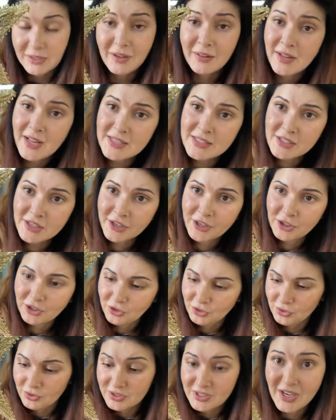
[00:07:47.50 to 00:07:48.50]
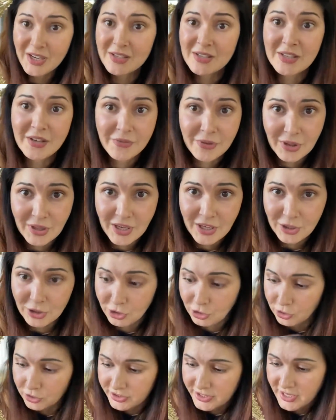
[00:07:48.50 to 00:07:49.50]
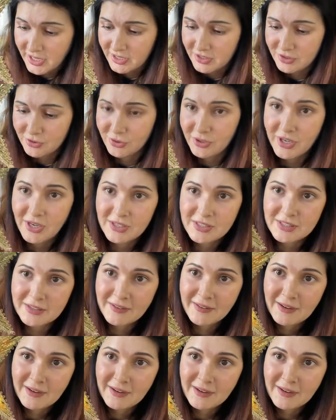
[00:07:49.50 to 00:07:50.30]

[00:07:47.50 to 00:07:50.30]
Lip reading: Let's take a look. Does it even like look nice or not?